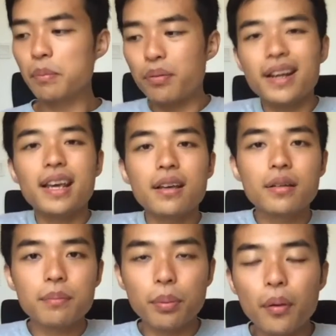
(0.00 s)
breaking
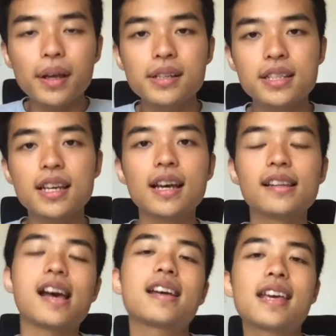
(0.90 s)
point
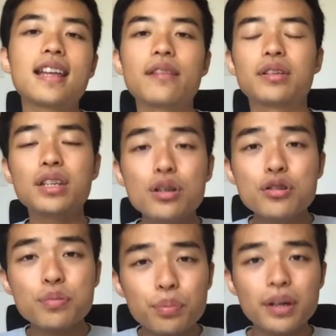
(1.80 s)
that I can have a
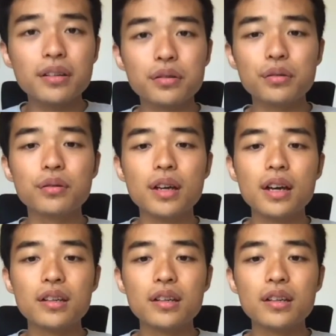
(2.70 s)
huge breakthrough